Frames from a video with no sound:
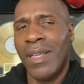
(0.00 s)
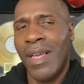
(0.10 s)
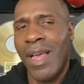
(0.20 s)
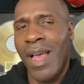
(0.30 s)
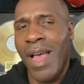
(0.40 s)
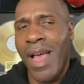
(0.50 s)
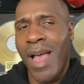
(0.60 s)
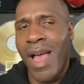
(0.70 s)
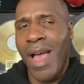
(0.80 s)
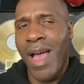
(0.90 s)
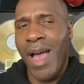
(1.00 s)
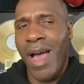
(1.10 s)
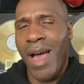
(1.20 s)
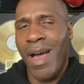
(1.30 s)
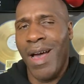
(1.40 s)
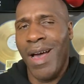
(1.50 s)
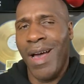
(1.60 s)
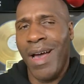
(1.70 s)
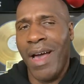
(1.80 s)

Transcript: (silence)